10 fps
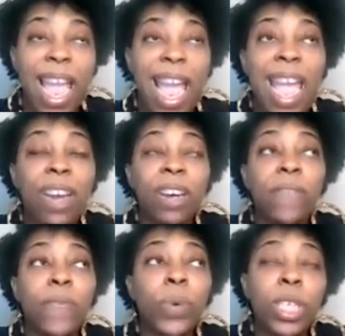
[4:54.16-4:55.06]
And
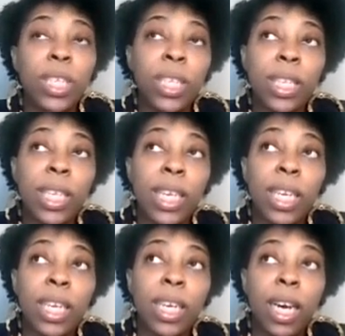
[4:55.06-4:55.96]

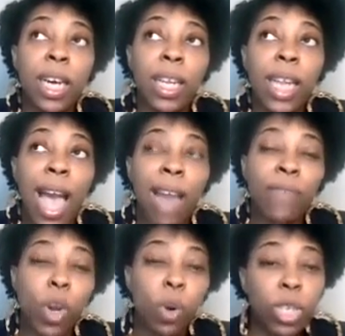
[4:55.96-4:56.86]
unfortunately, a lot
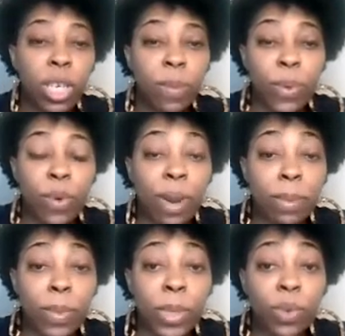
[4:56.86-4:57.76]
of coaching
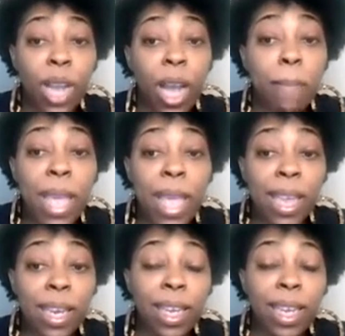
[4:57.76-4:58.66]
programs, when you come
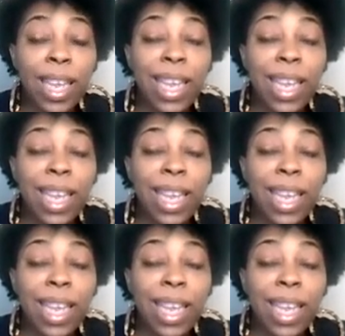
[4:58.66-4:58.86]
in,